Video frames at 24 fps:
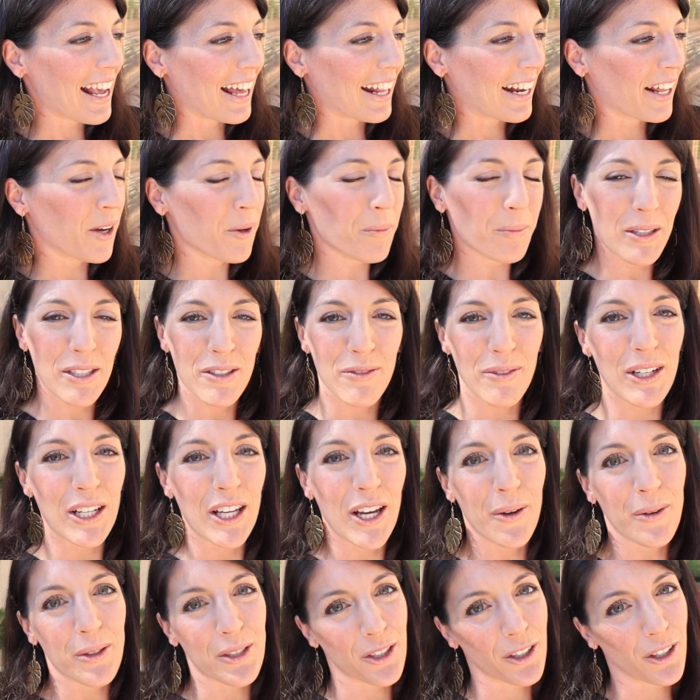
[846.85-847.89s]
And I hope this
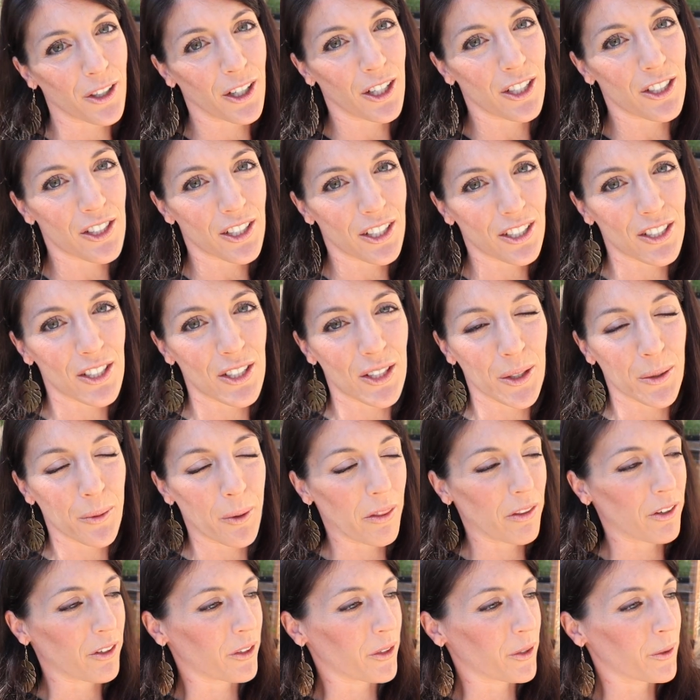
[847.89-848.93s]
video is encouraging to you,
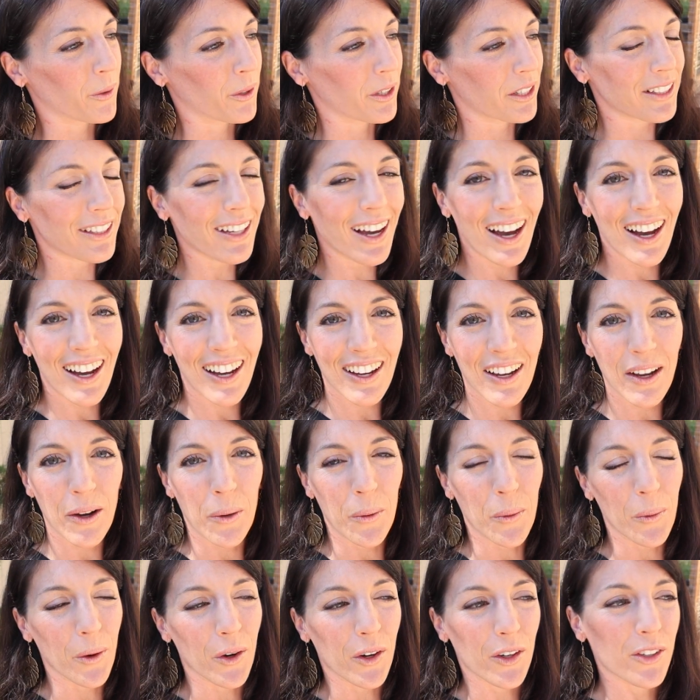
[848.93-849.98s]
whether you're young
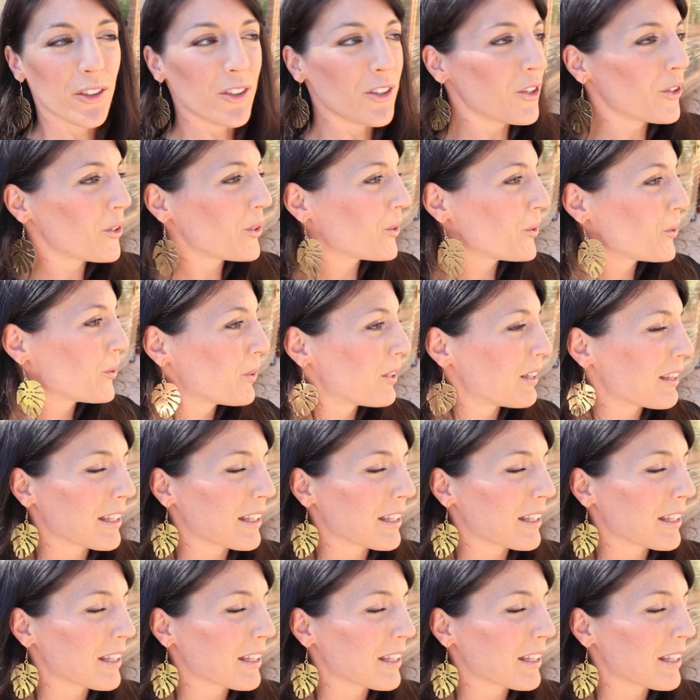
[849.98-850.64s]
or new,